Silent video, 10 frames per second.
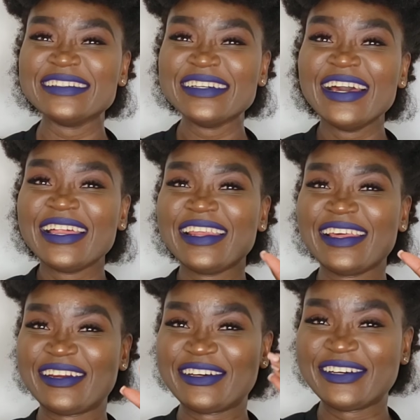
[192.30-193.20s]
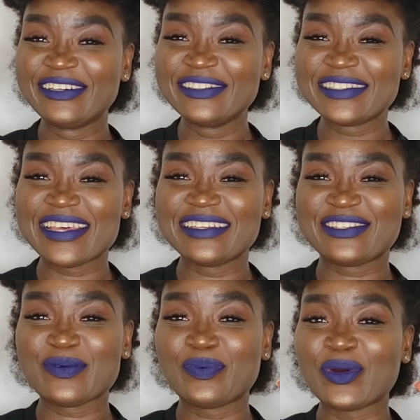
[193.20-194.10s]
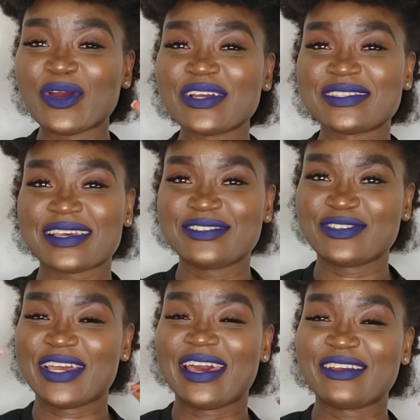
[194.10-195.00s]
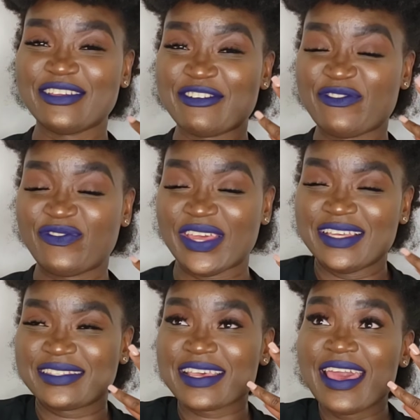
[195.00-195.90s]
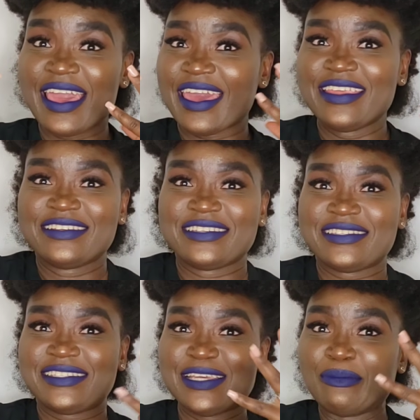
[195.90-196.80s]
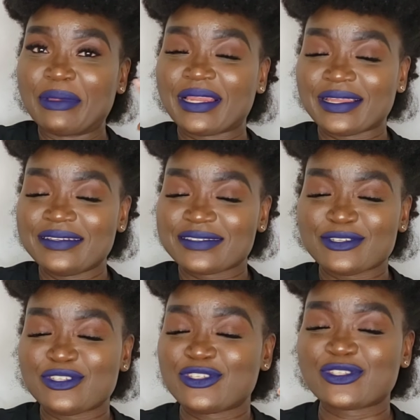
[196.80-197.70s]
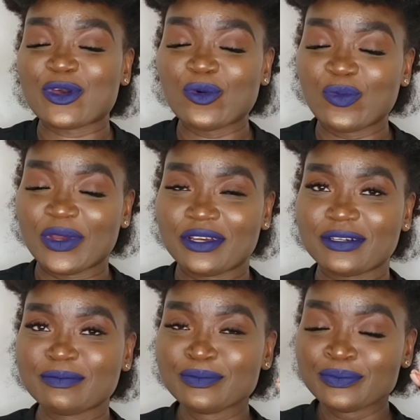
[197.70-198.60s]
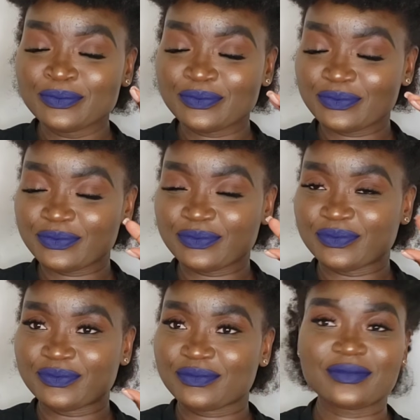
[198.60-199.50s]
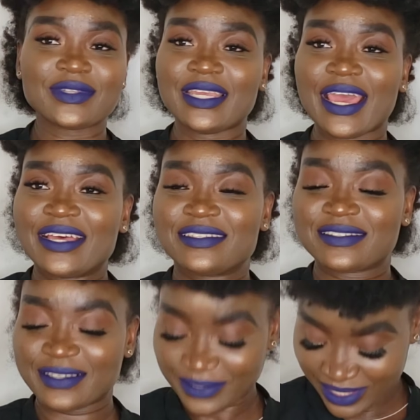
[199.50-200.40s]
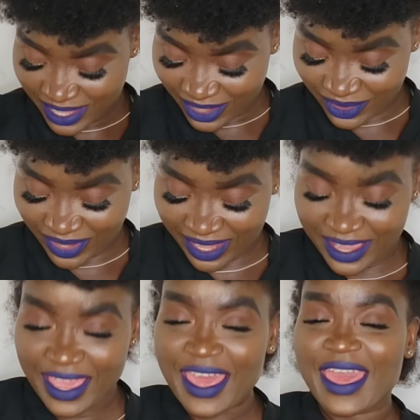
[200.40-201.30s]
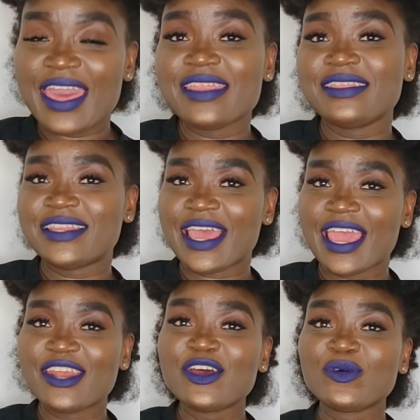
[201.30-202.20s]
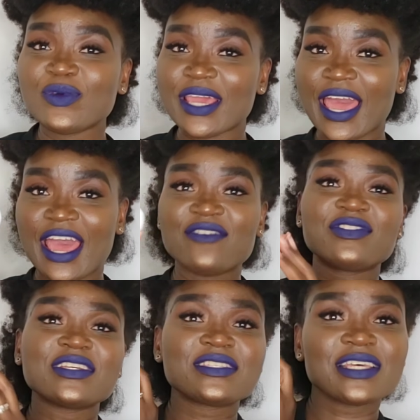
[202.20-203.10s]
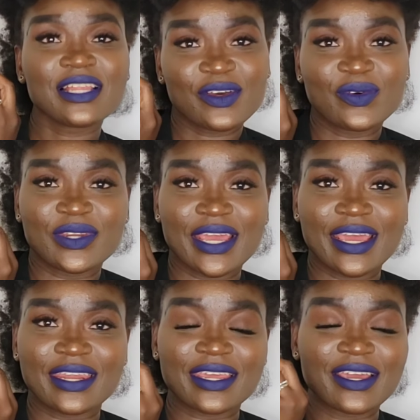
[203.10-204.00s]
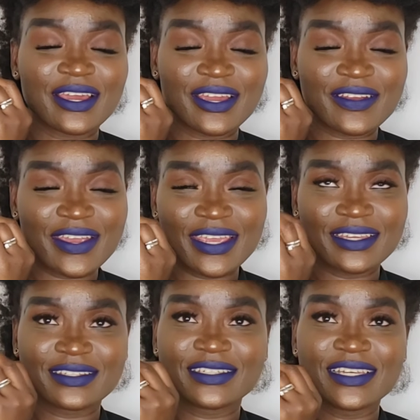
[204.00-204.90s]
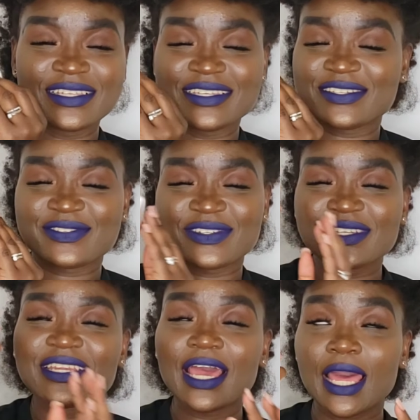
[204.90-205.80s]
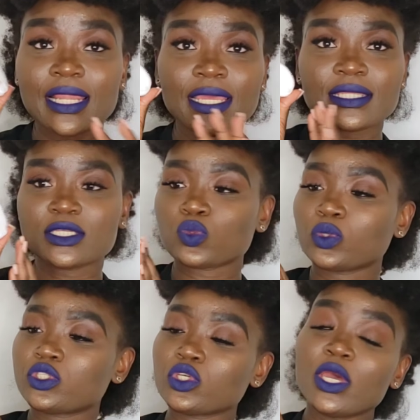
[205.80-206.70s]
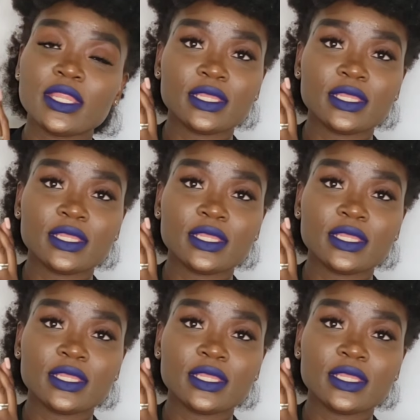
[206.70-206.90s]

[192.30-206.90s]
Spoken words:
Little holes that you pores that you got on your face, and it just deep cleans it so well. Yes. Okay, and then we have the silicone head. All right, this one, I like this one too.